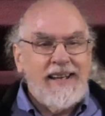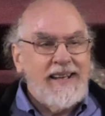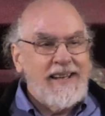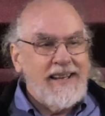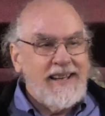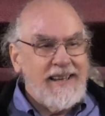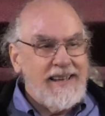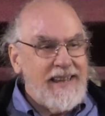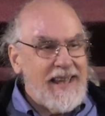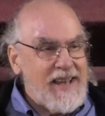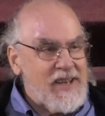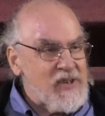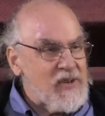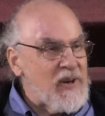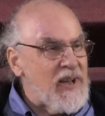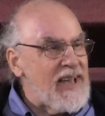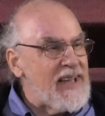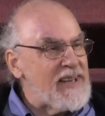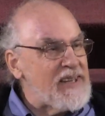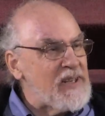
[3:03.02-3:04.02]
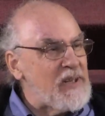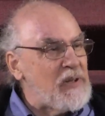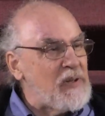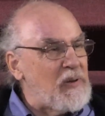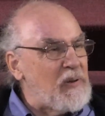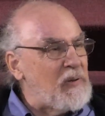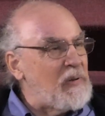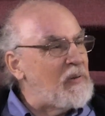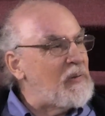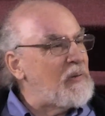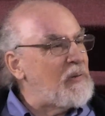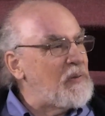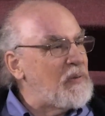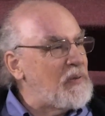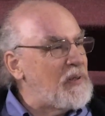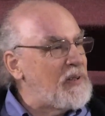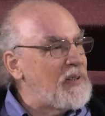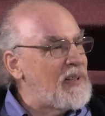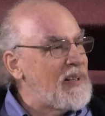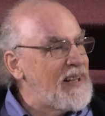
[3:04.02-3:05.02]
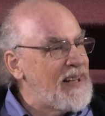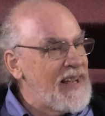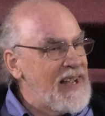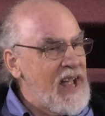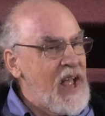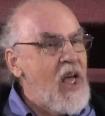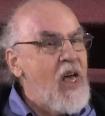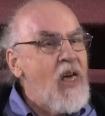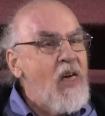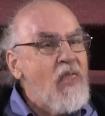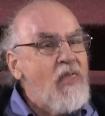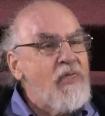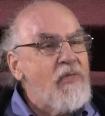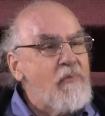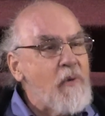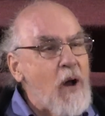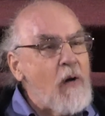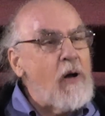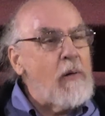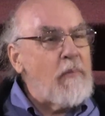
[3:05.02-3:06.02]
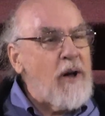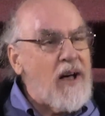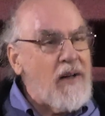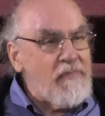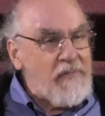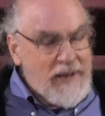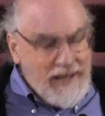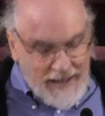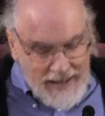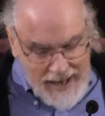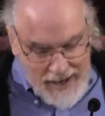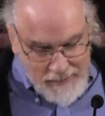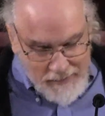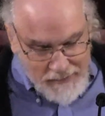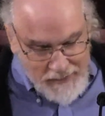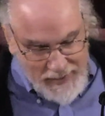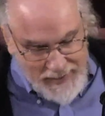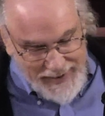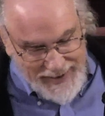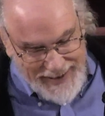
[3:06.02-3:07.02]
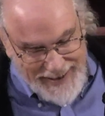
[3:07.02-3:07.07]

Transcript: They try to throw him off a cliff.